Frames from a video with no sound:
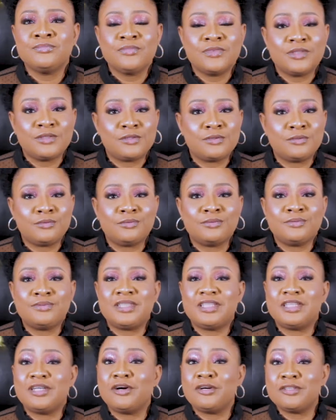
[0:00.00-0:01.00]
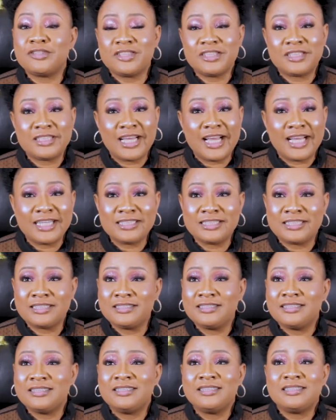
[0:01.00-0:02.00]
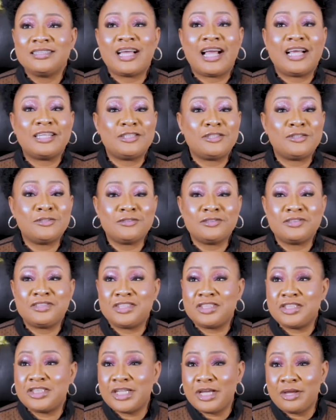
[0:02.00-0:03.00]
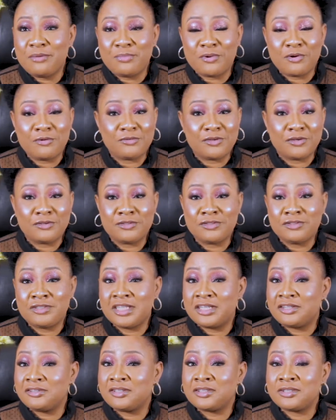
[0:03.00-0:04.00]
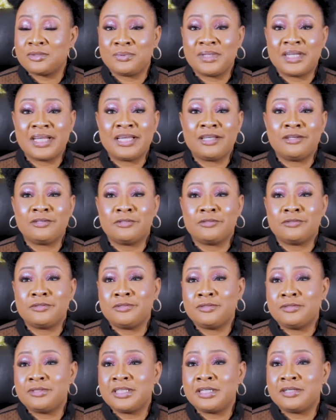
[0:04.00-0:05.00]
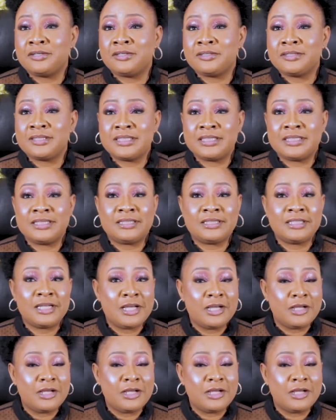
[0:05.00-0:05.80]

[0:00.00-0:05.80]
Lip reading: so the ultrasound can show the shape of your uterus, whether your uterus is